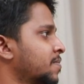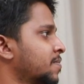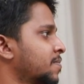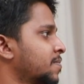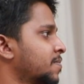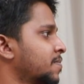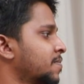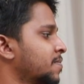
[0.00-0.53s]

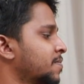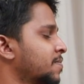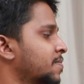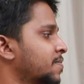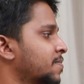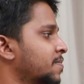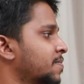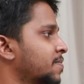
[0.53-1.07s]

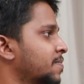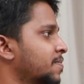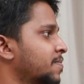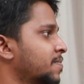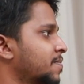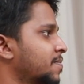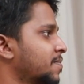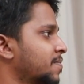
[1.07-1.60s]

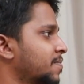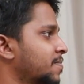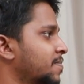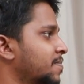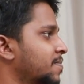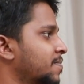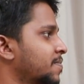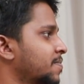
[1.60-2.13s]

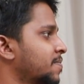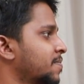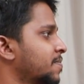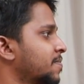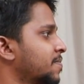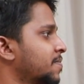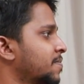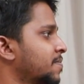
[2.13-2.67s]

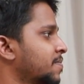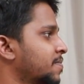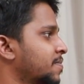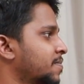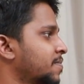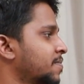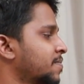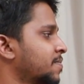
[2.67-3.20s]
(not speaking)